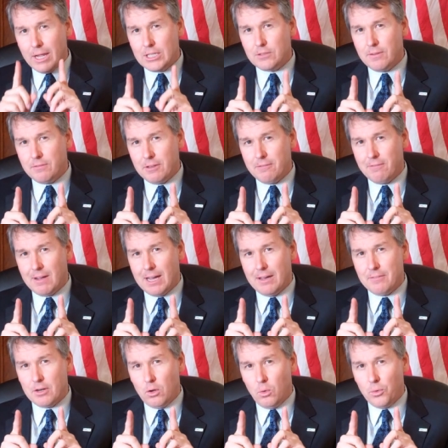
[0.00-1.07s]
age
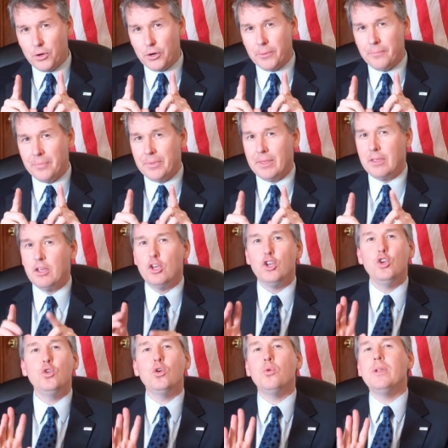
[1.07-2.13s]
55 and older,
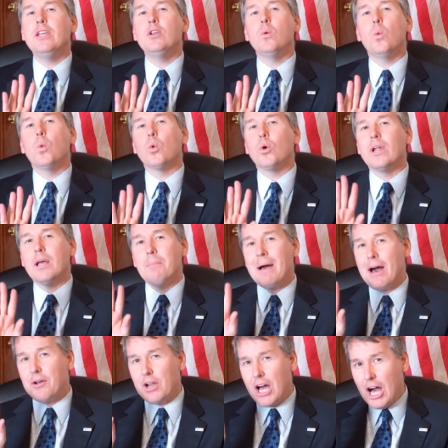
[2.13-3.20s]
you don't need to worry
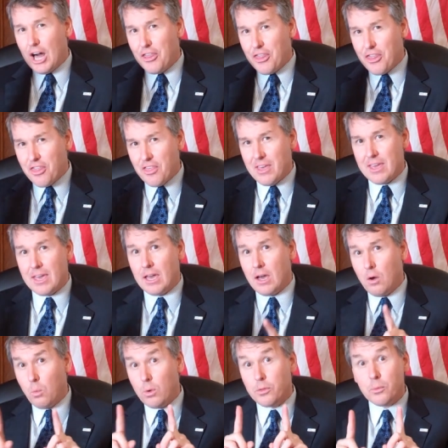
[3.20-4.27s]
about a thing
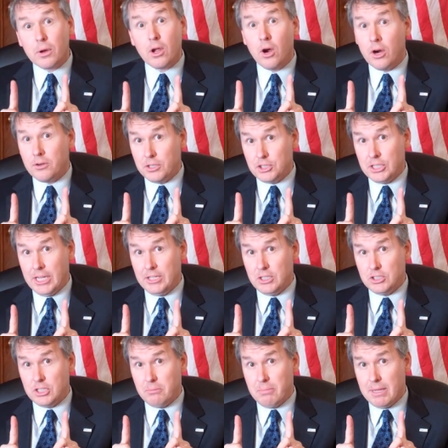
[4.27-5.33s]
with regard to
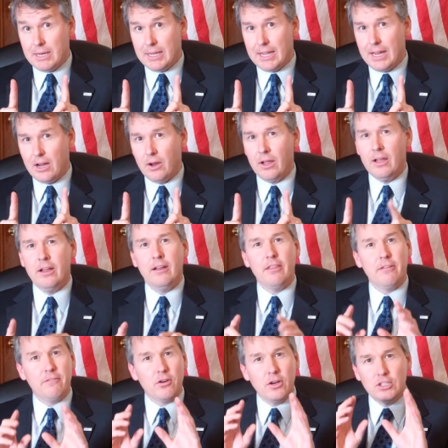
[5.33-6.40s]
changes in Medicare.
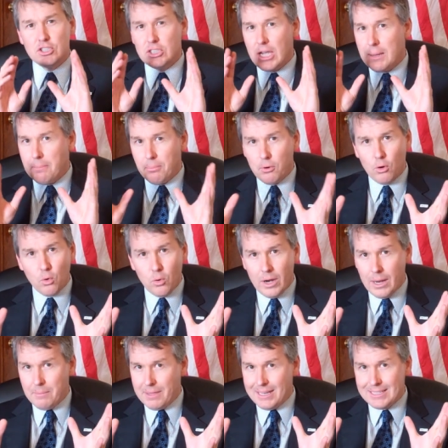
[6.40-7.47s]
The very same
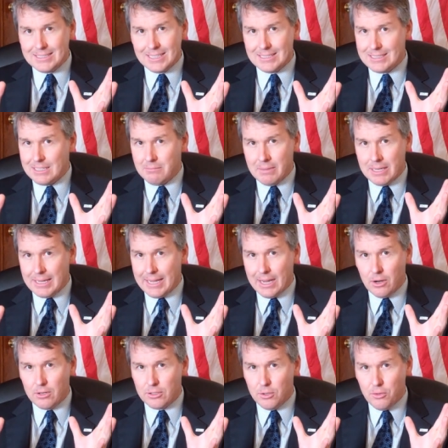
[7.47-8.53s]
program that existed
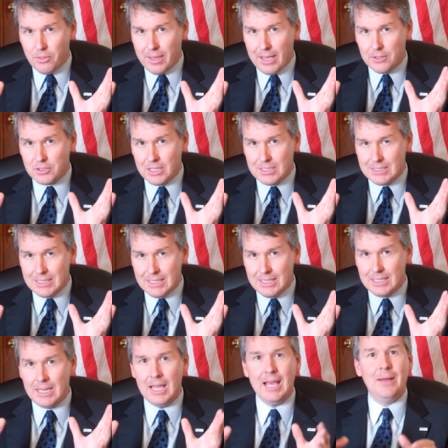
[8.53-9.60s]
Medicare in
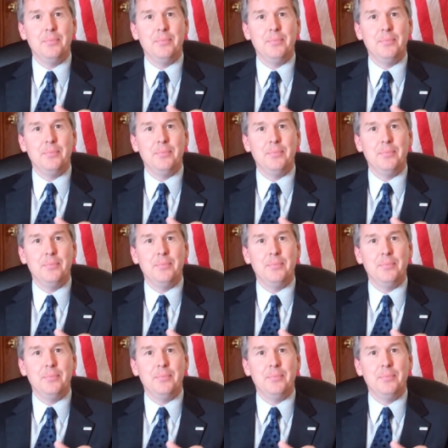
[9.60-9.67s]
2010